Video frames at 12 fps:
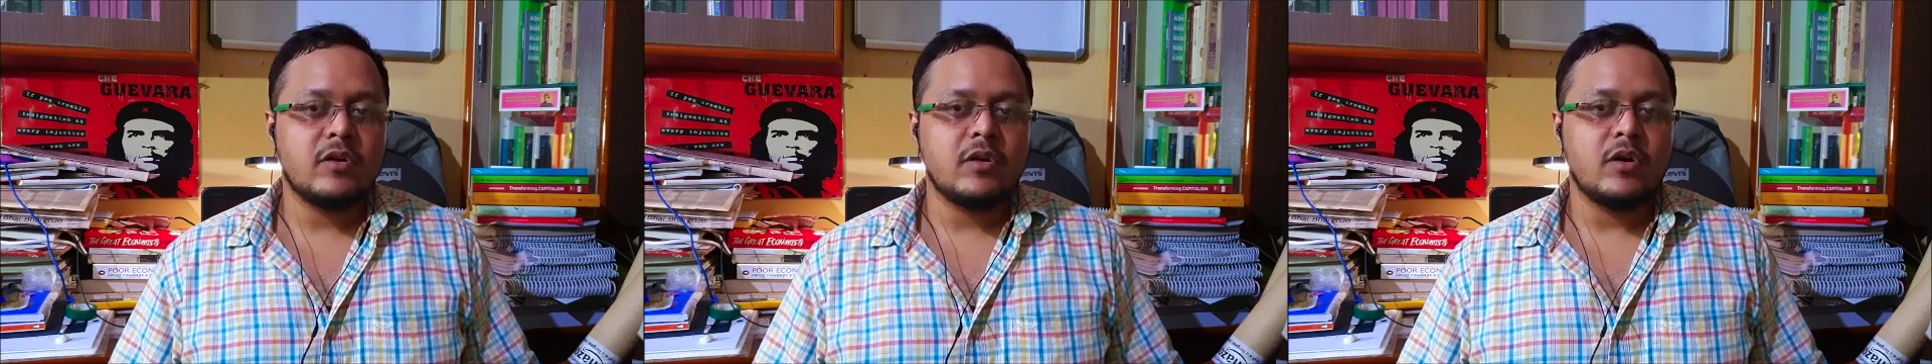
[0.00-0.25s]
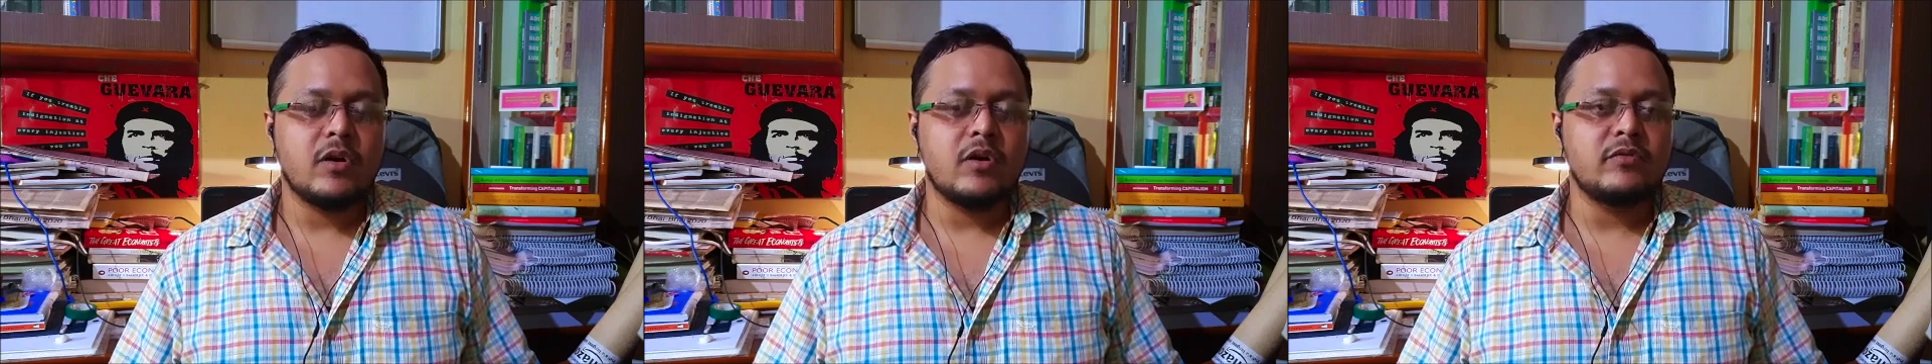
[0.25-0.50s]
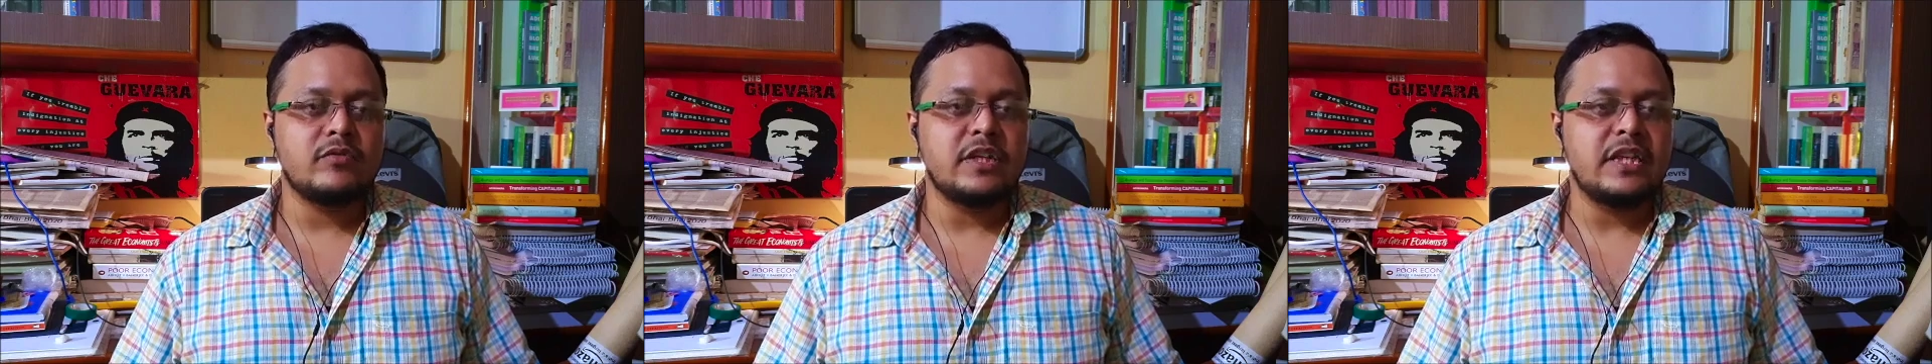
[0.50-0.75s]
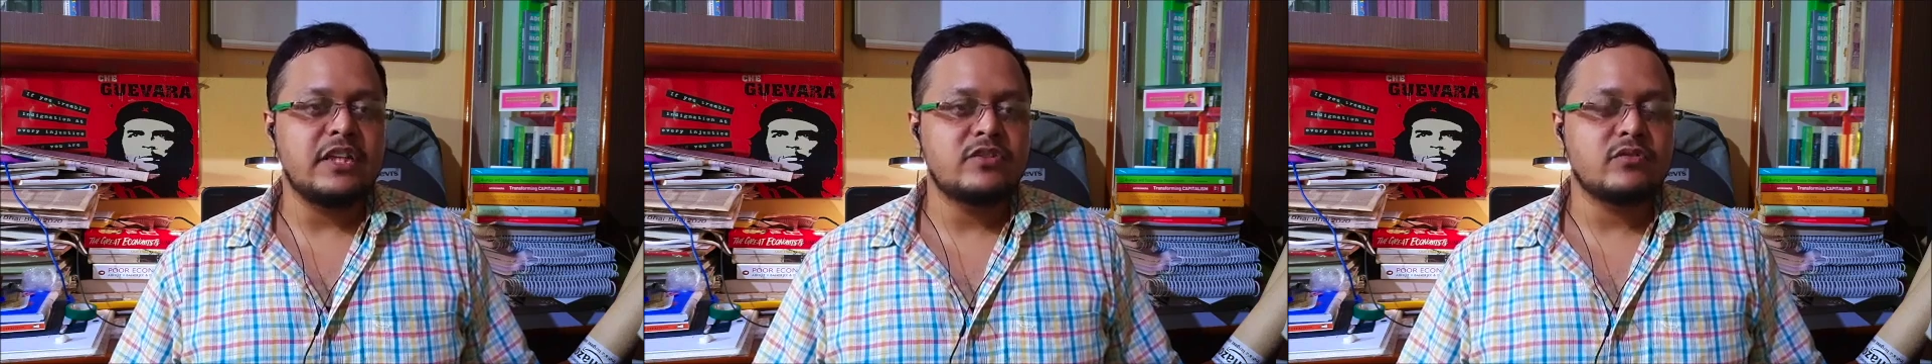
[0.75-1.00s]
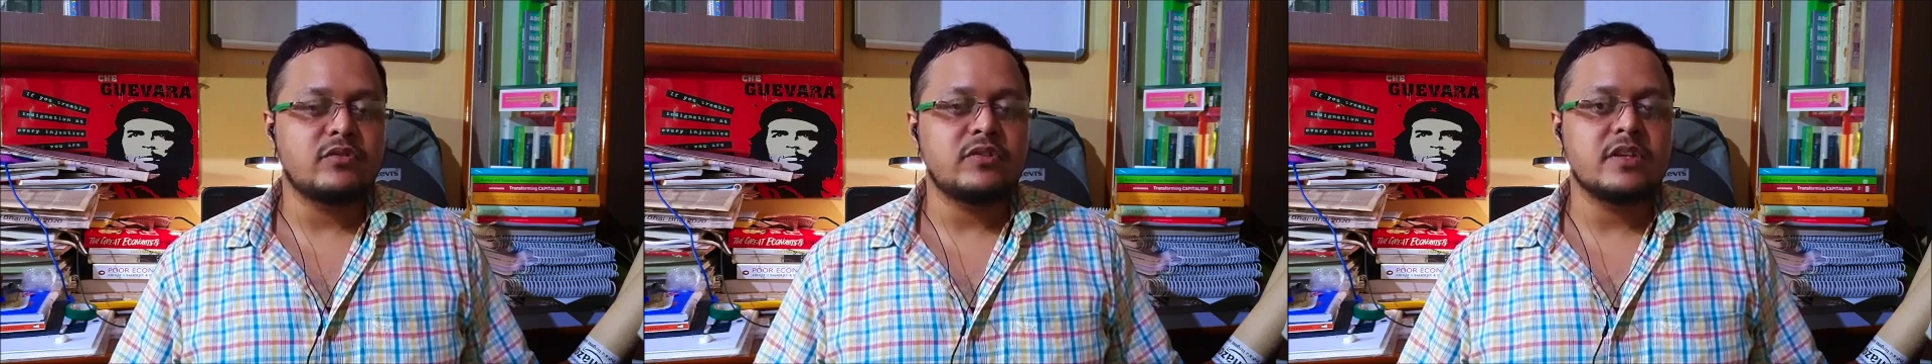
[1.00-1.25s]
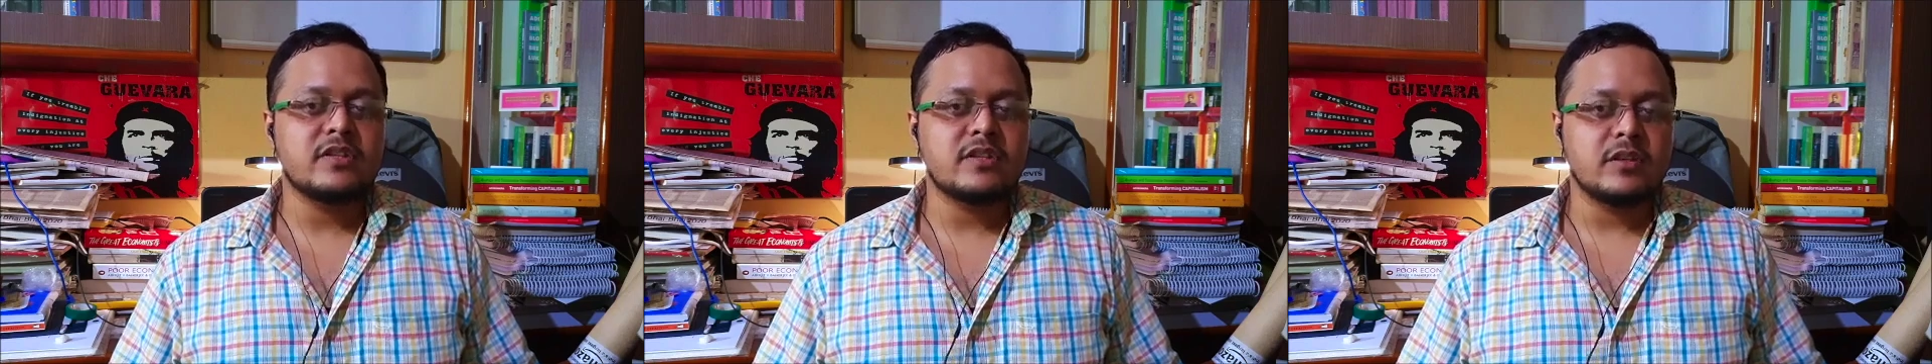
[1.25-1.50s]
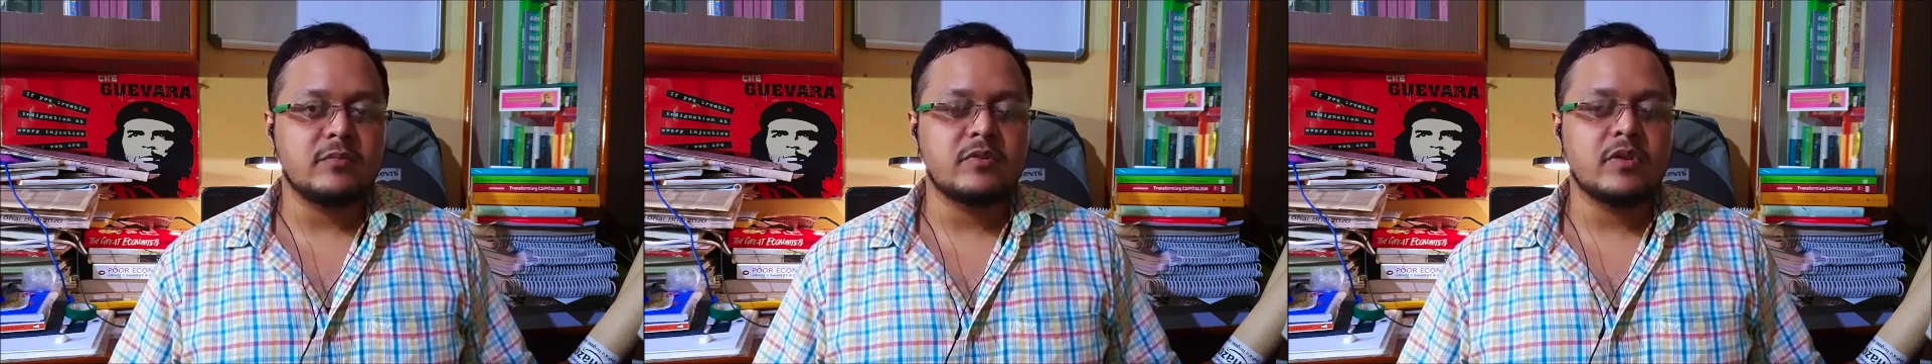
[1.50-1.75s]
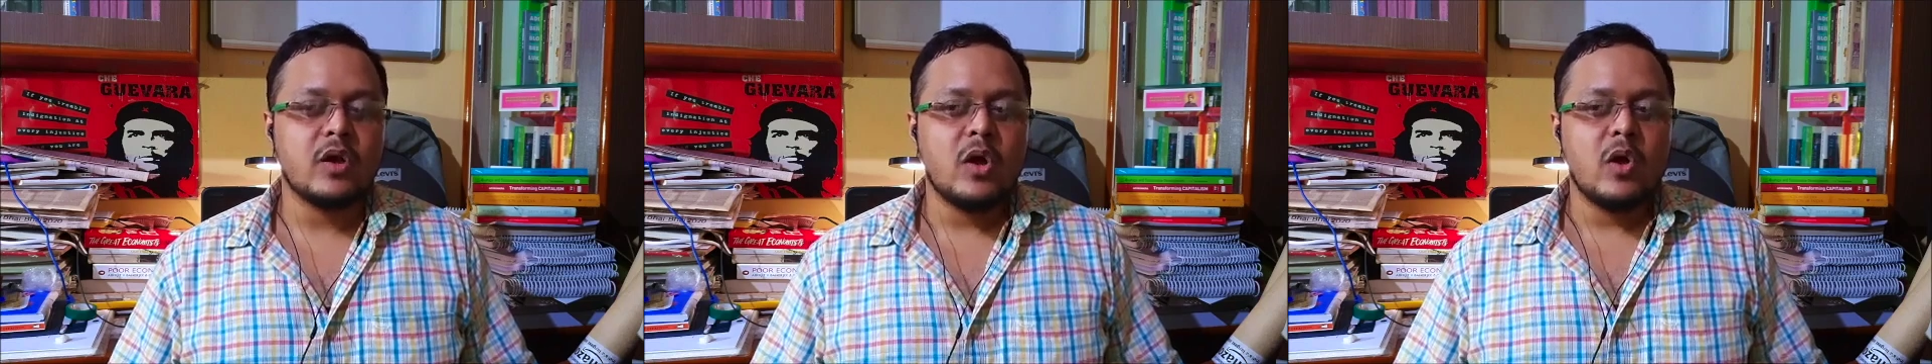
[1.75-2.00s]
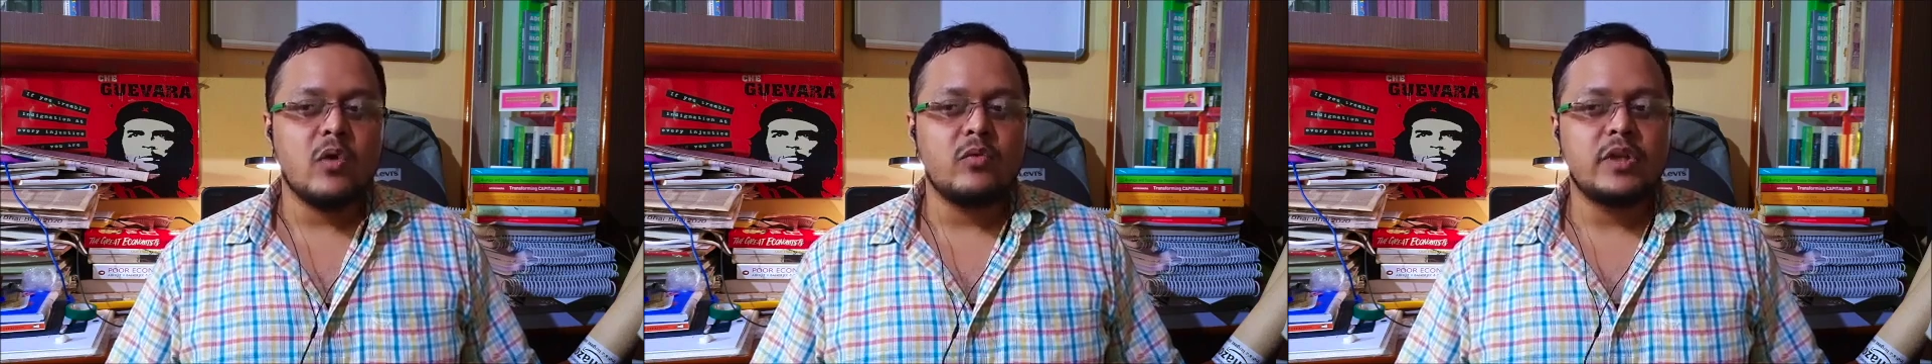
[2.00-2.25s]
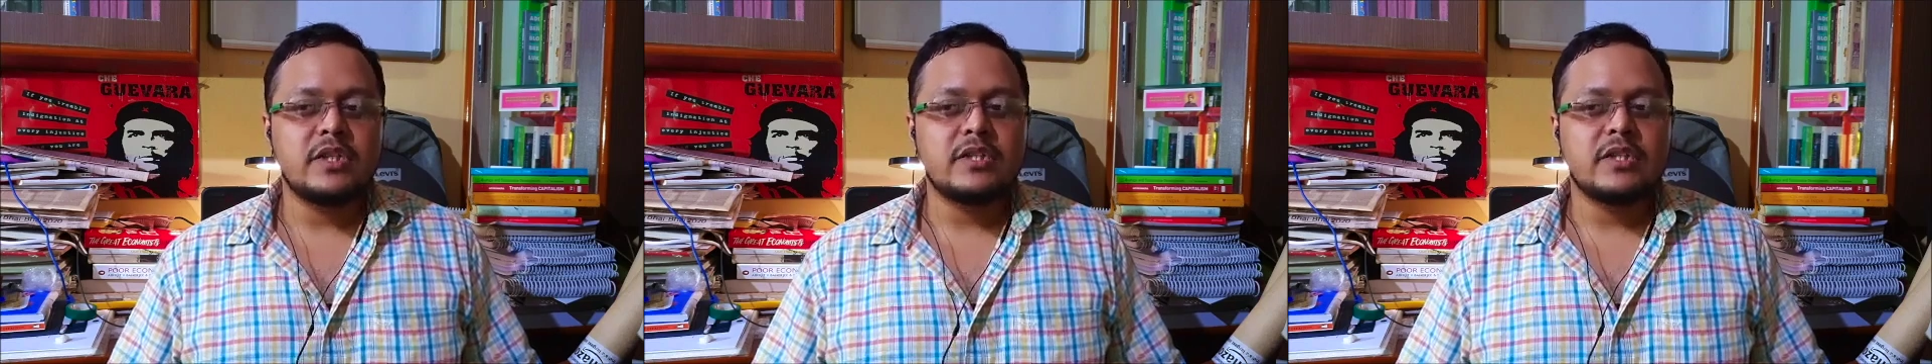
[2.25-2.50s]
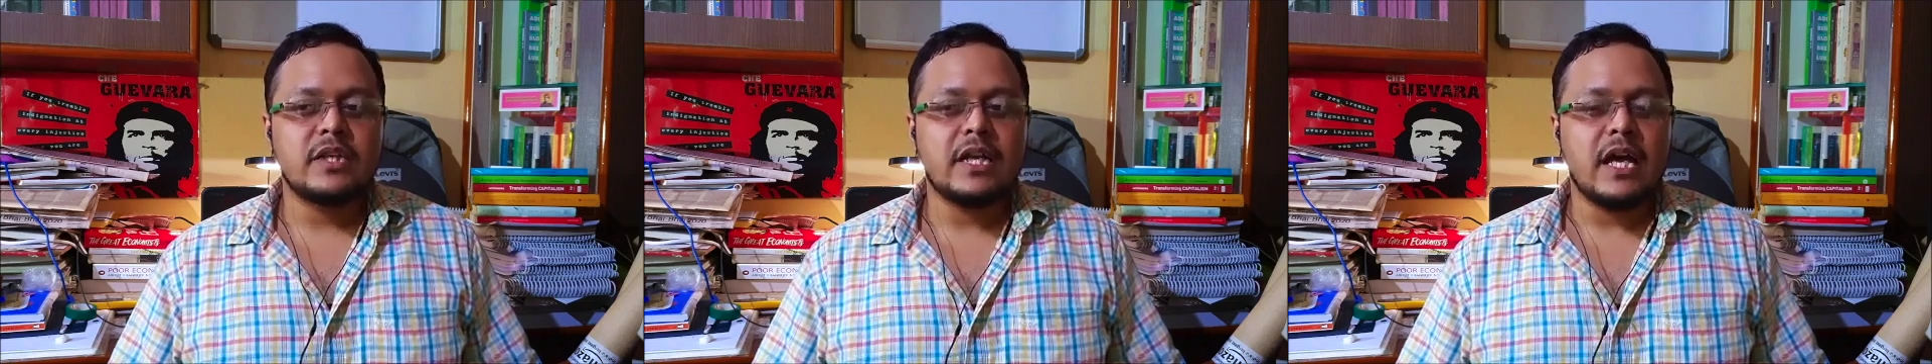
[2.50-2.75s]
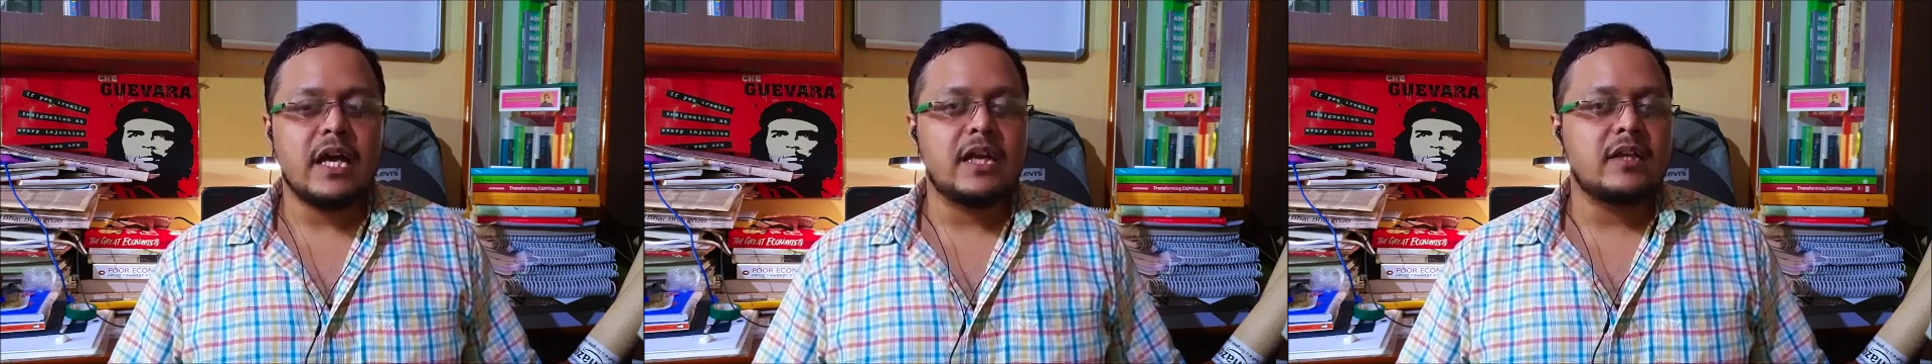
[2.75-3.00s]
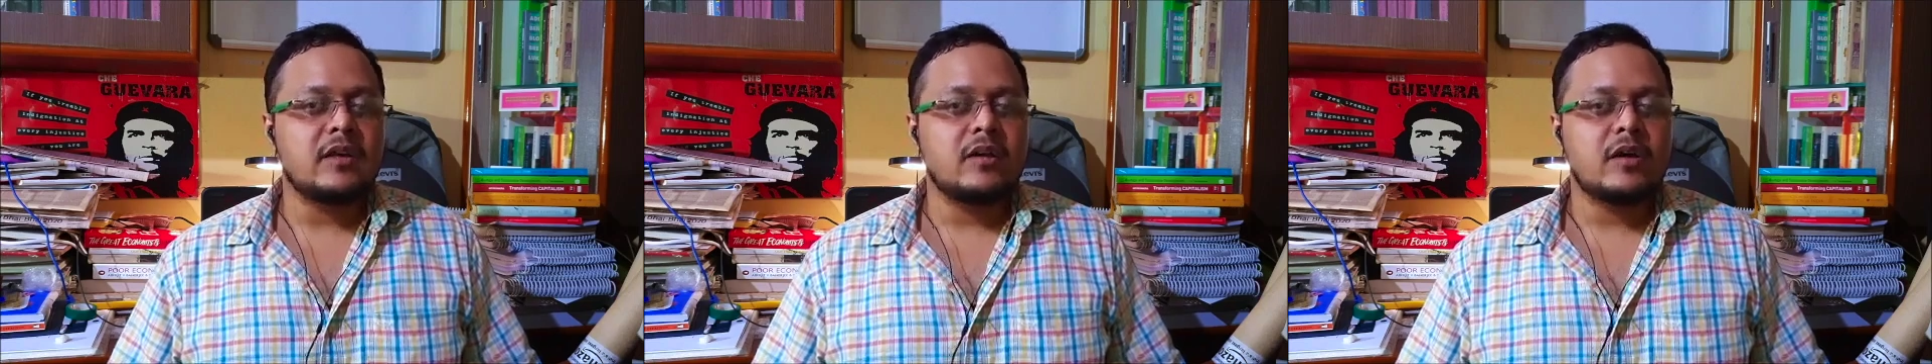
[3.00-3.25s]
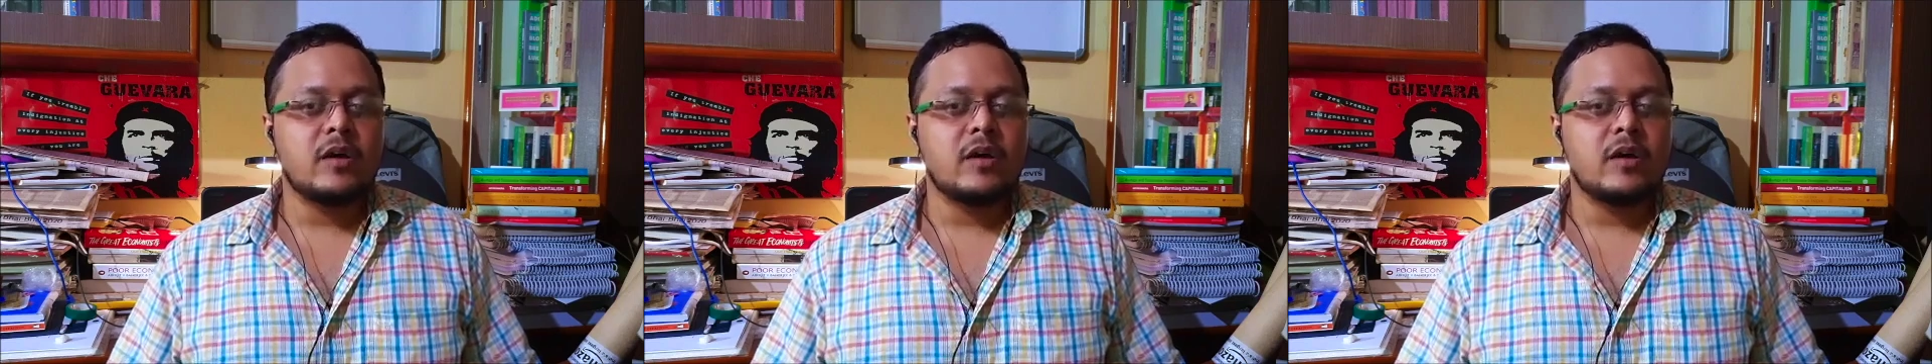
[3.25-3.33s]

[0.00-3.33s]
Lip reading: of these two systems which can